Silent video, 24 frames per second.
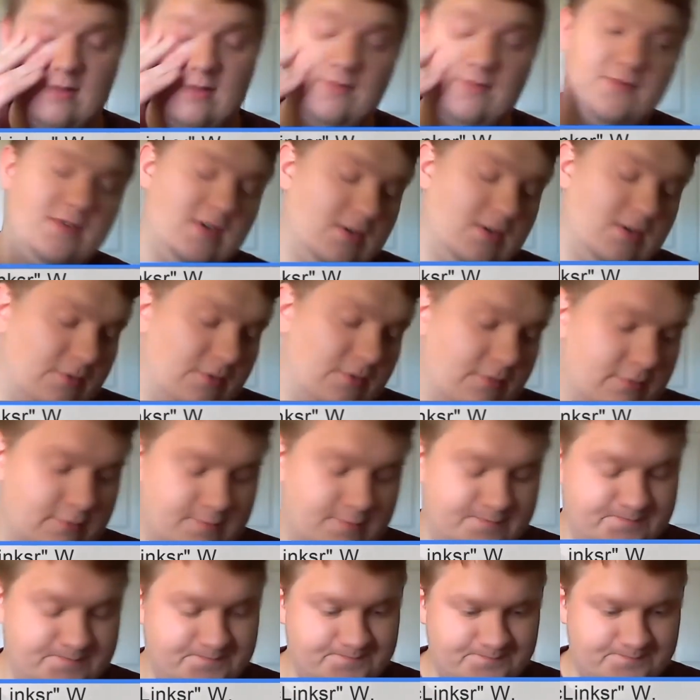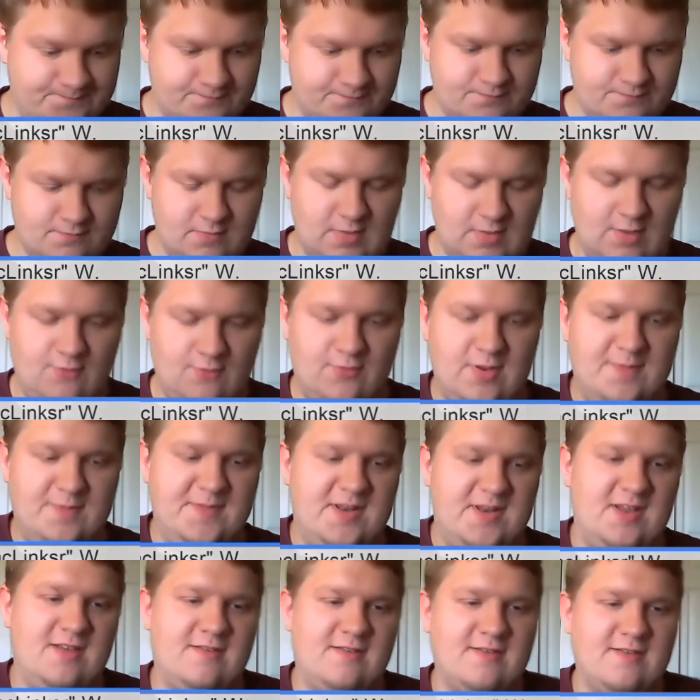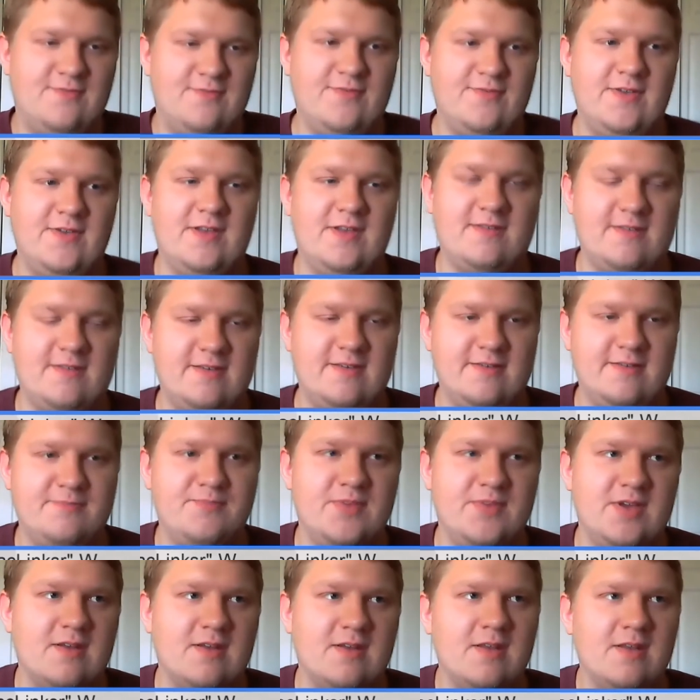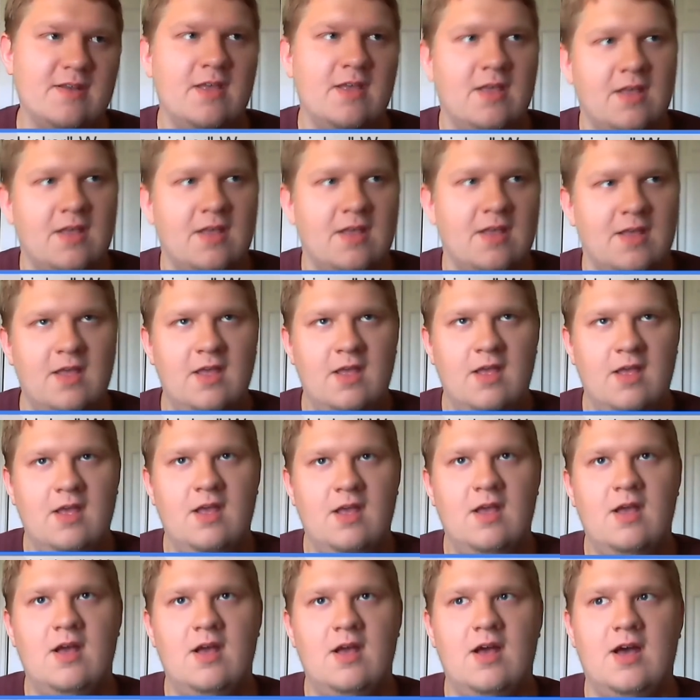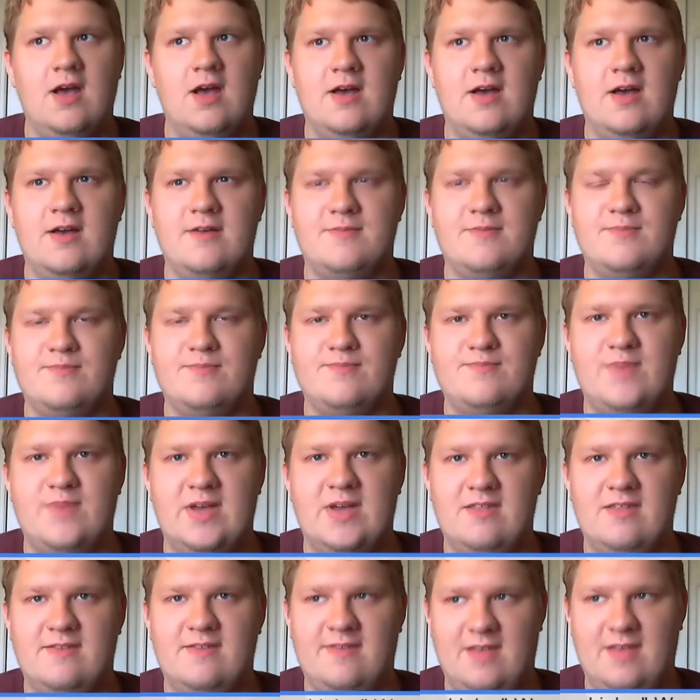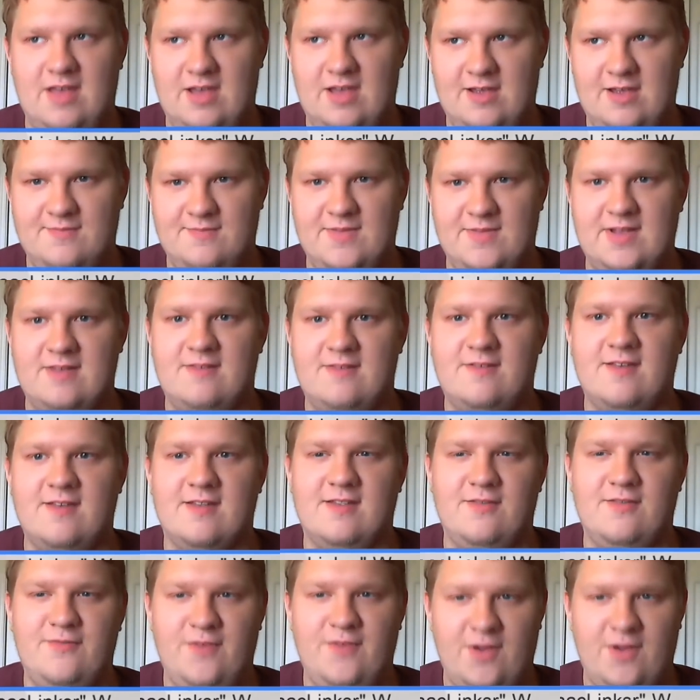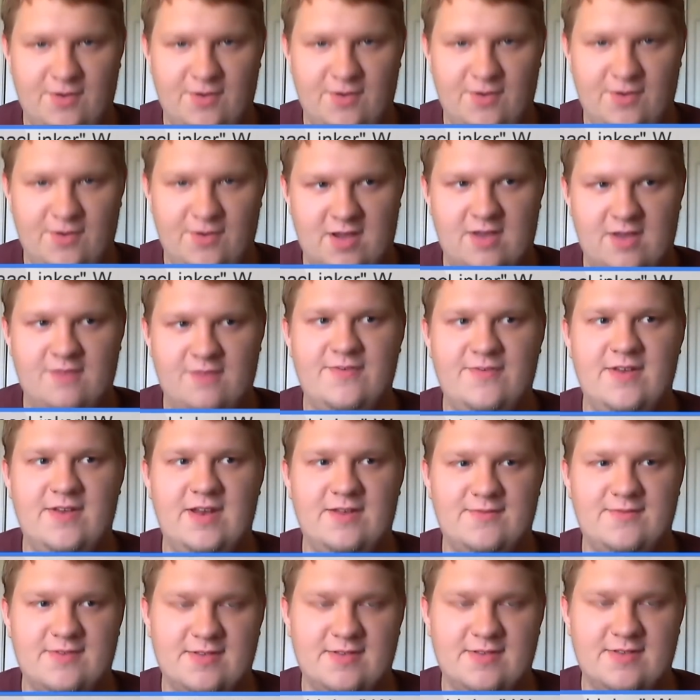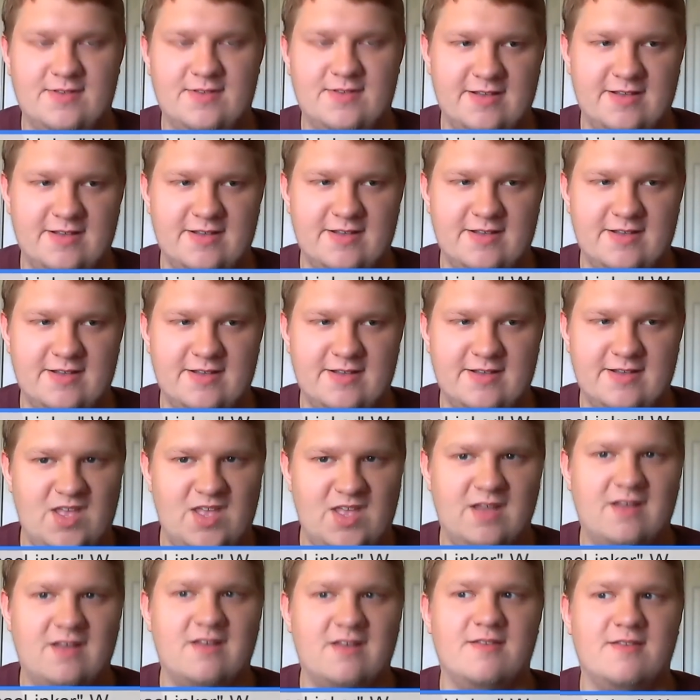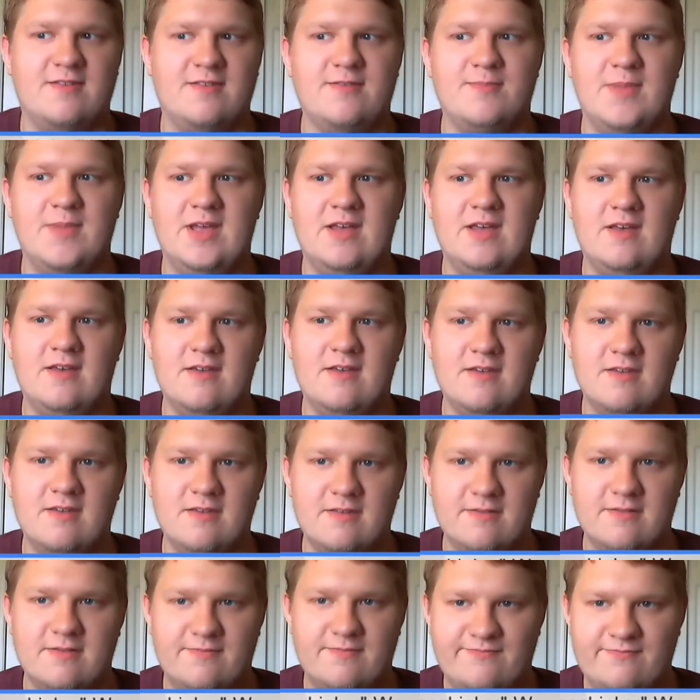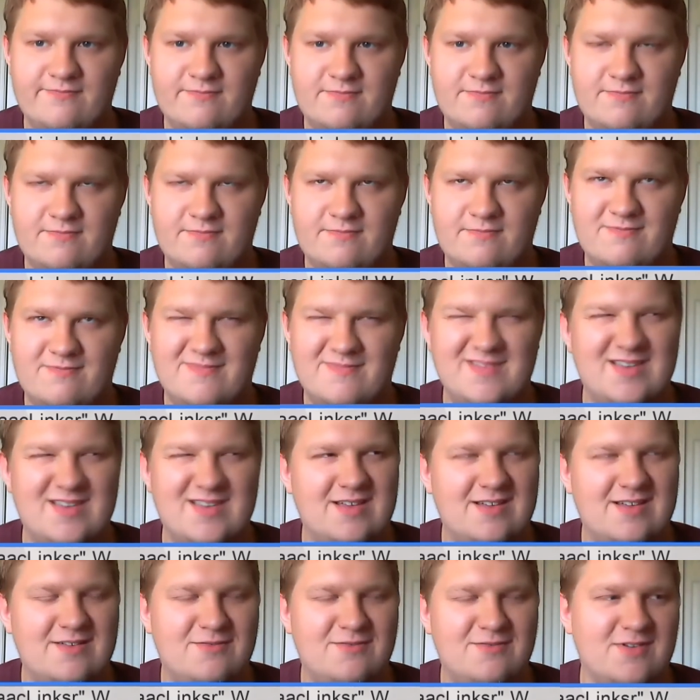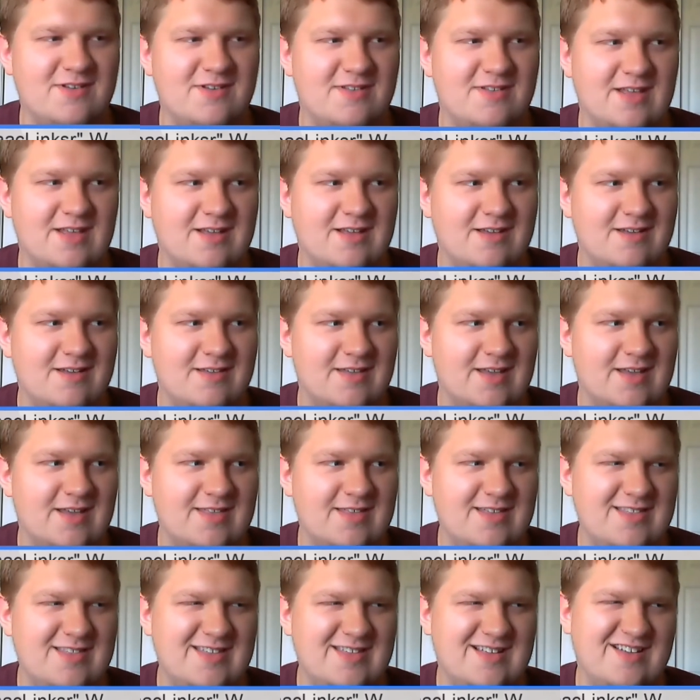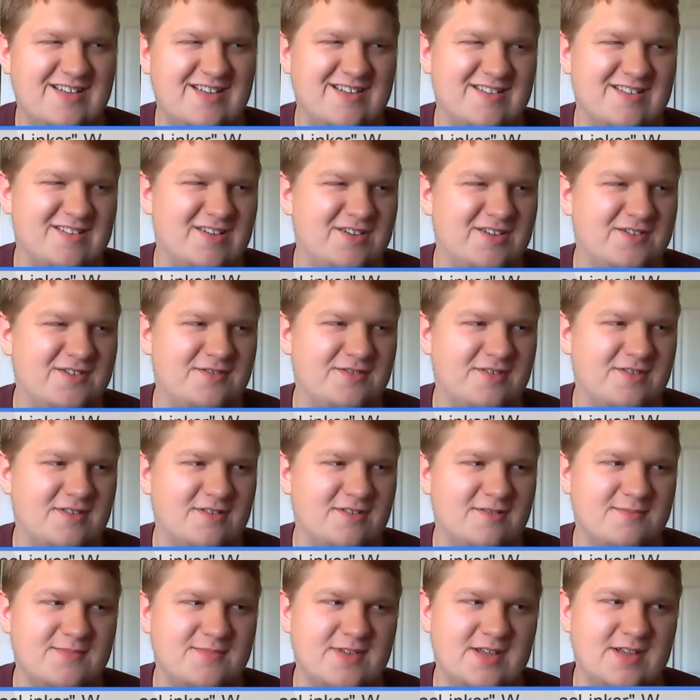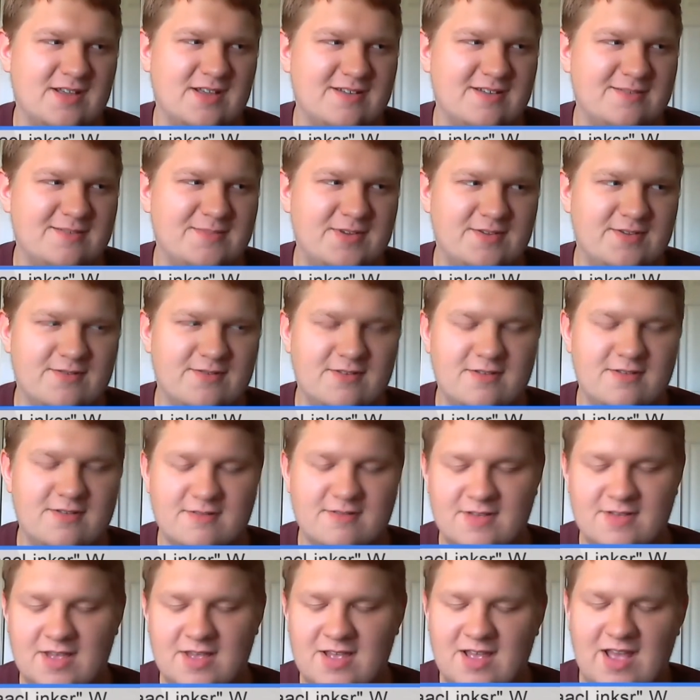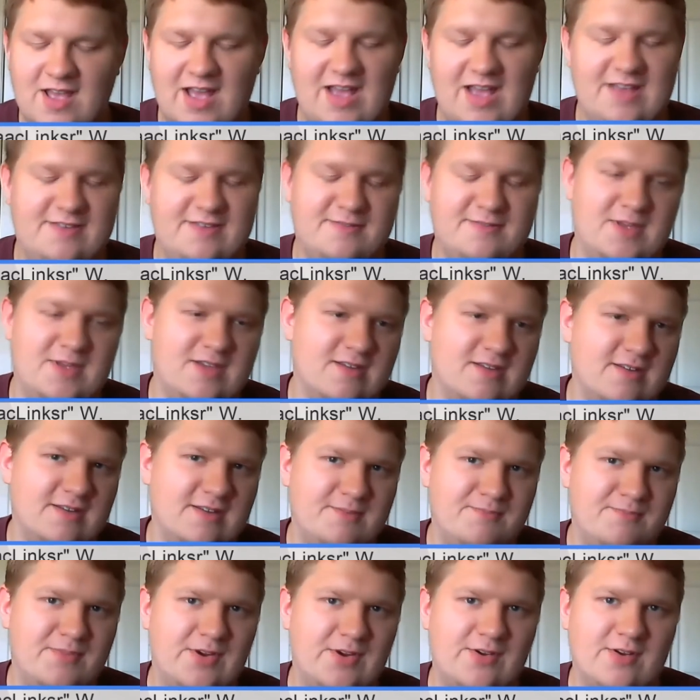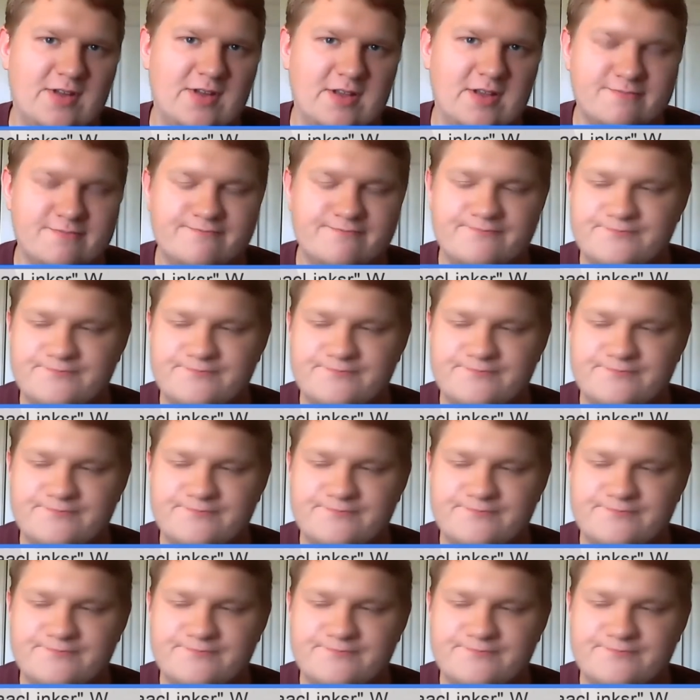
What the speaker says: few remedies to fix it, but by the time I'd shut the phone off and everything, I could smell, what do they call it? I think they called ozone, but I could be wrong. I smelled it burning.